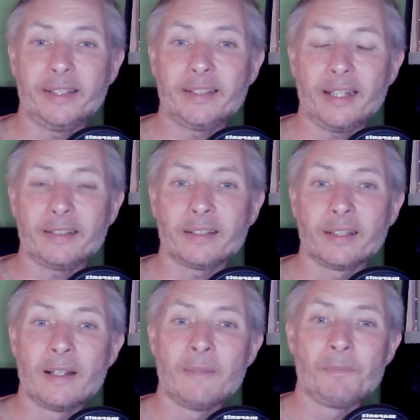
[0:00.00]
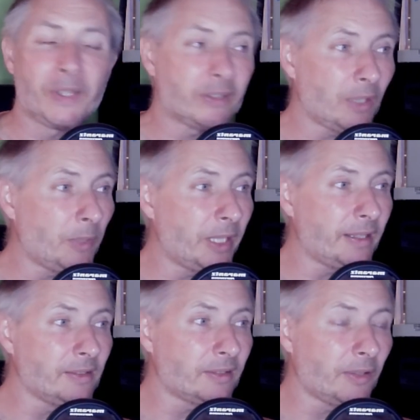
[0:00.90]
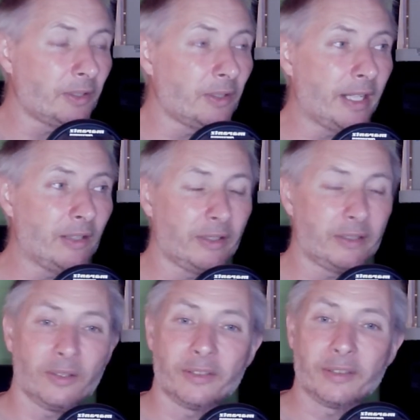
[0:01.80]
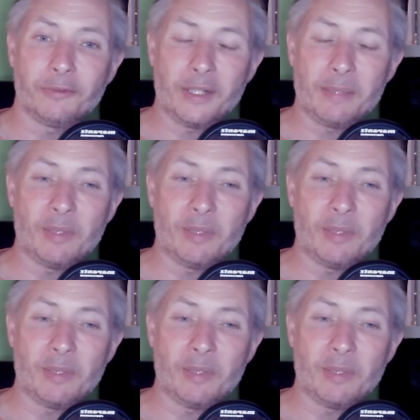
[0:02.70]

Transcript: So when it does go to $99 in three months' time,